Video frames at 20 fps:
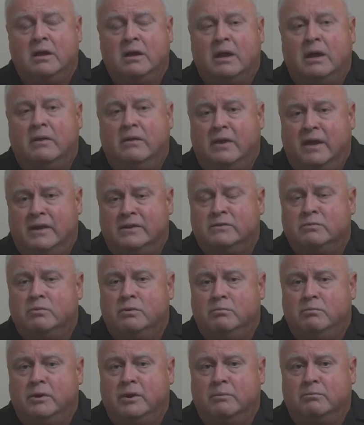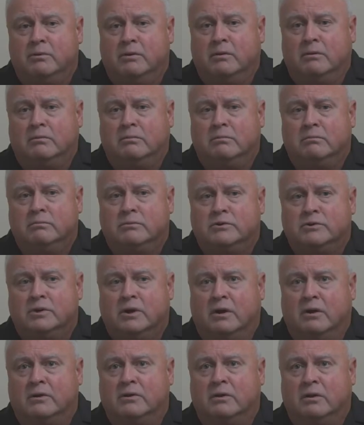And that's when people
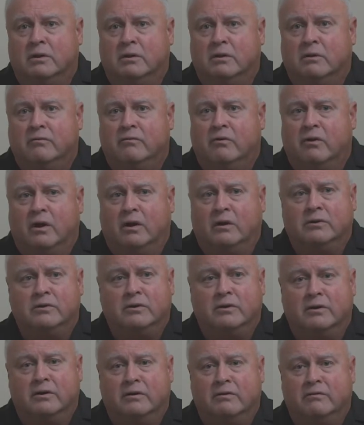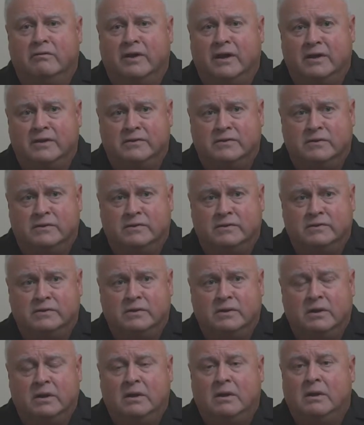start to look for alternative answers.
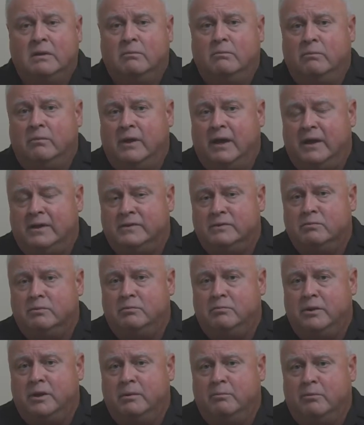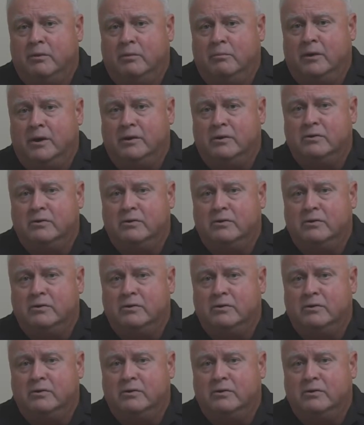That's when people might